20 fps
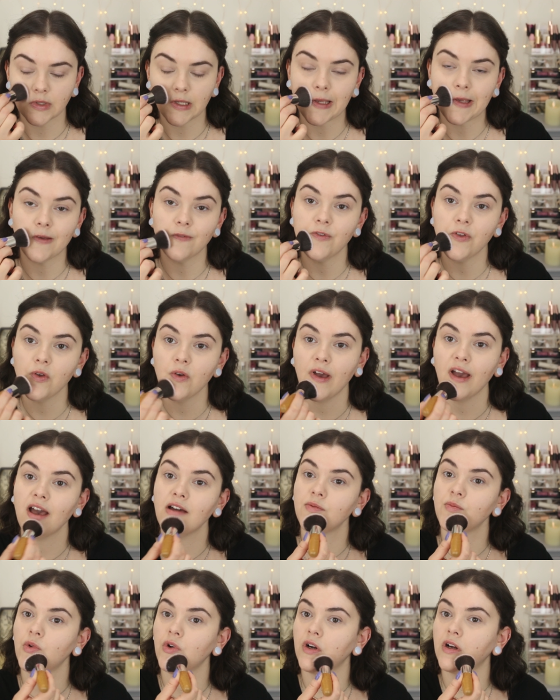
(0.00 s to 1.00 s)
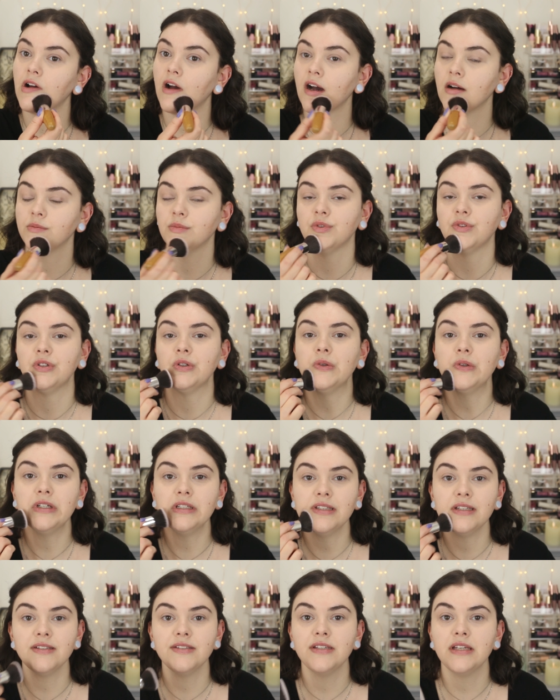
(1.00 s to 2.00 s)
If you have more combo to
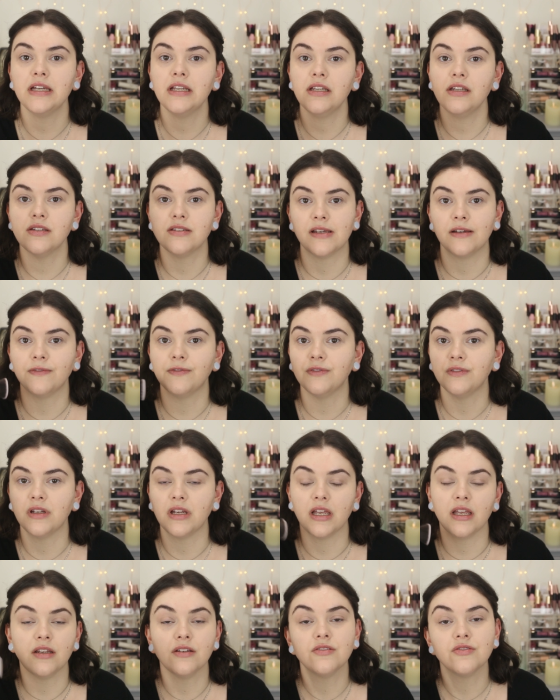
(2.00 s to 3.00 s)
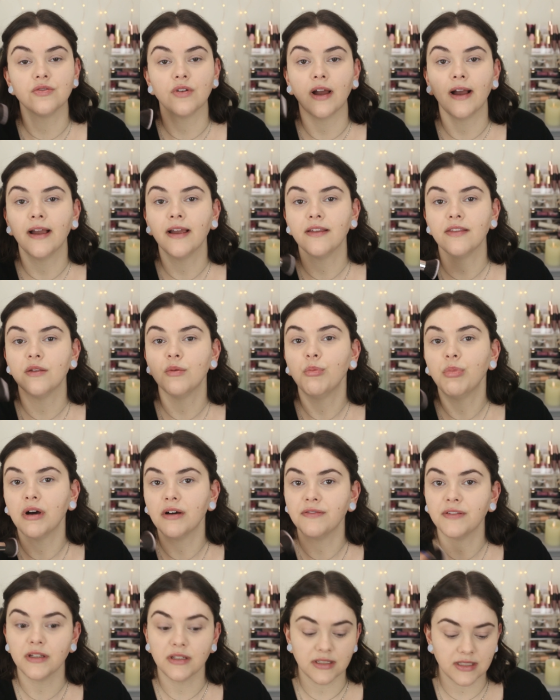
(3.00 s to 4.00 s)
oily skin, definitely try the
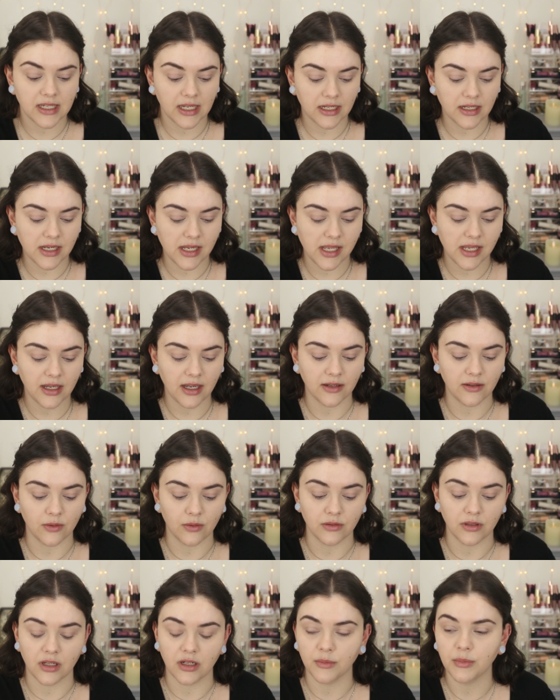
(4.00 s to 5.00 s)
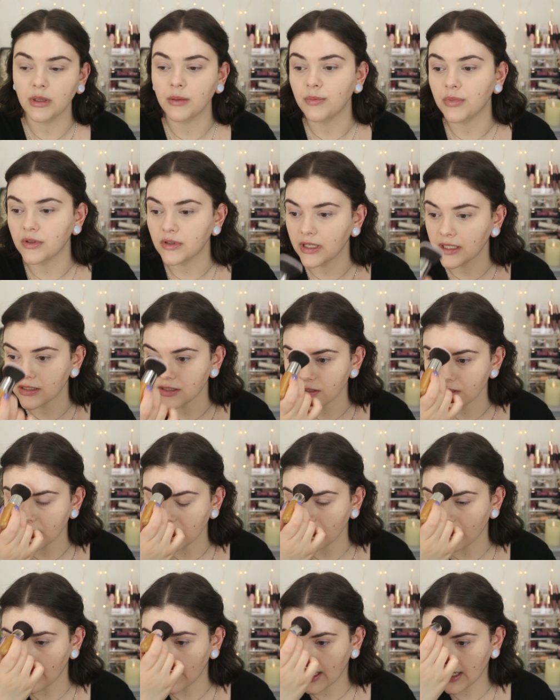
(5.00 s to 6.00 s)
buffing technique. I know a lot of people like to
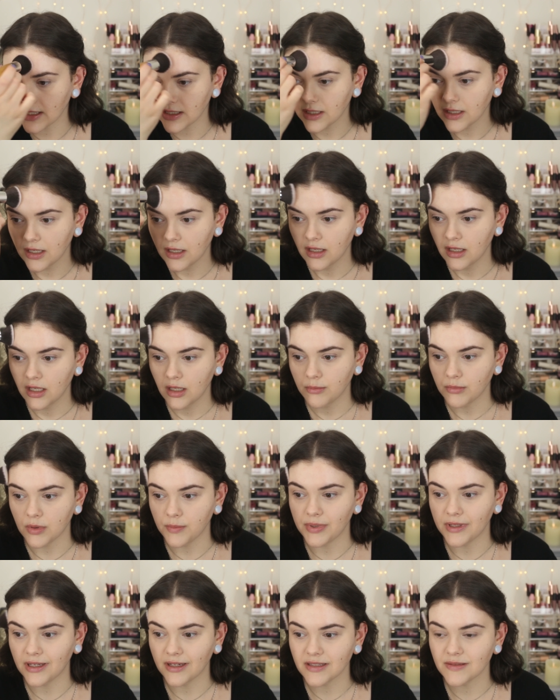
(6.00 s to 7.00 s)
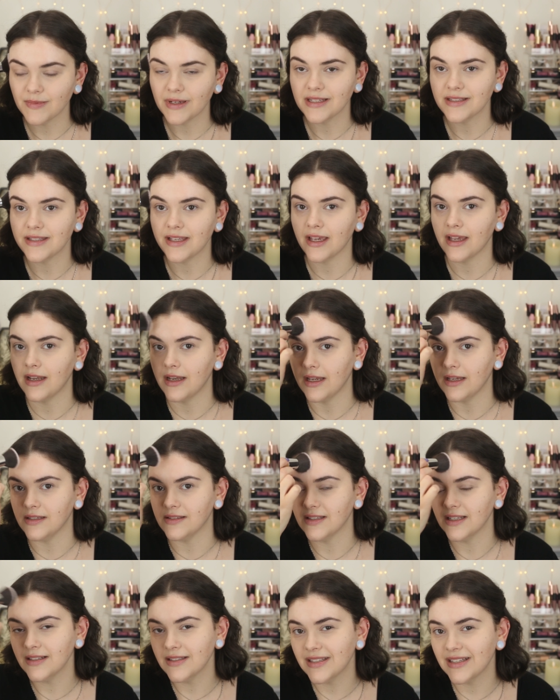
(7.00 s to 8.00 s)
do that, but because my skin is
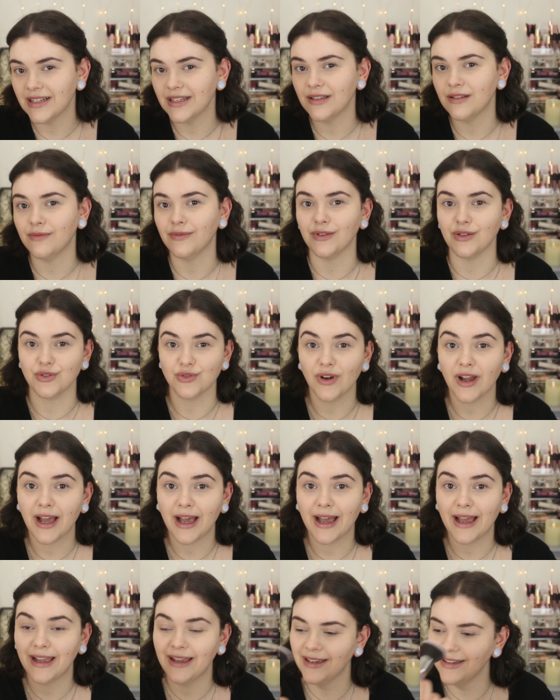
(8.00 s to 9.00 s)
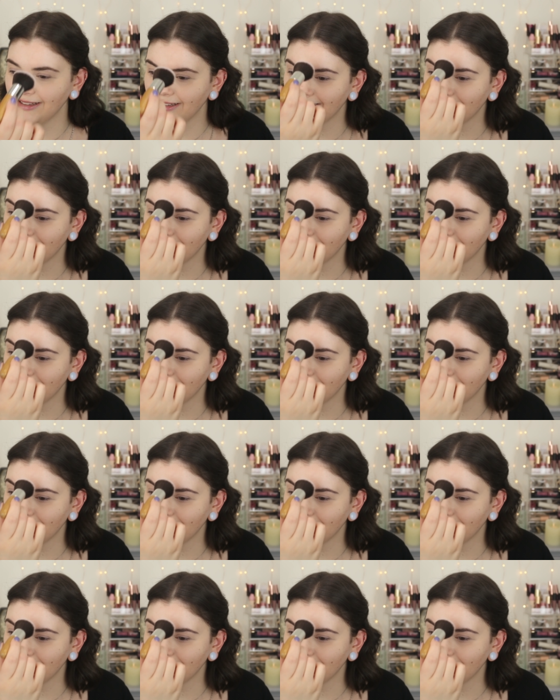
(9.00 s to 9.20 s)
sensitive and dry,